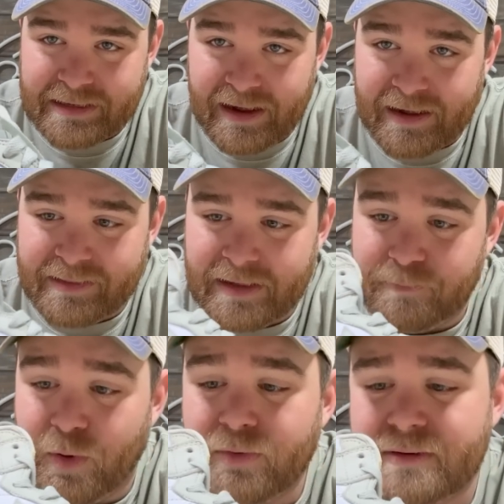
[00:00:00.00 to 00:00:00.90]
Uh, they,
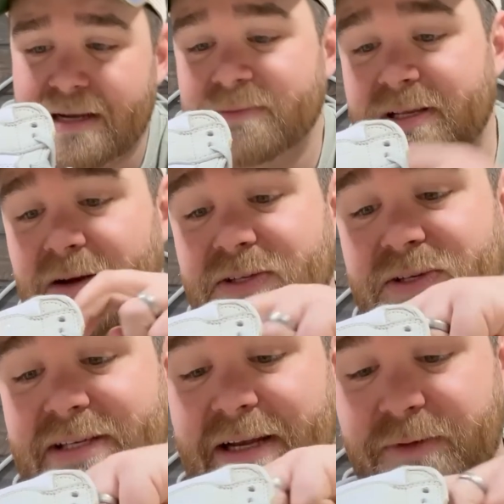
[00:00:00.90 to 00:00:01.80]
both times they also
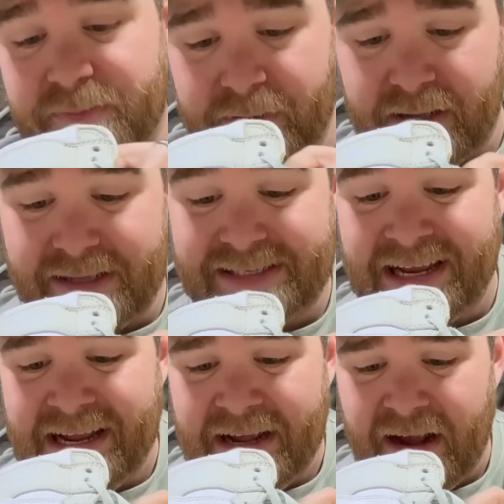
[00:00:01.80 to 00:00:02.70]
said it was because
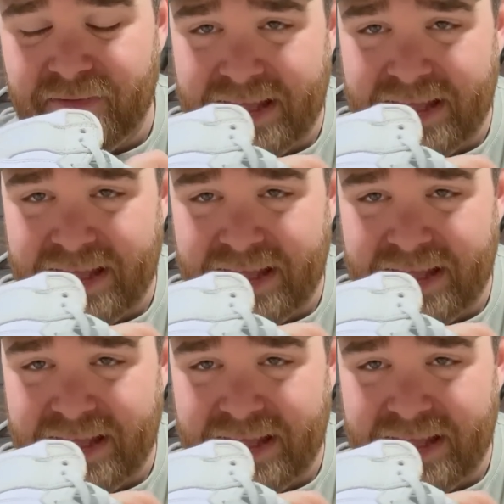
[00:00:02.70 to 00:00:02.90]
of the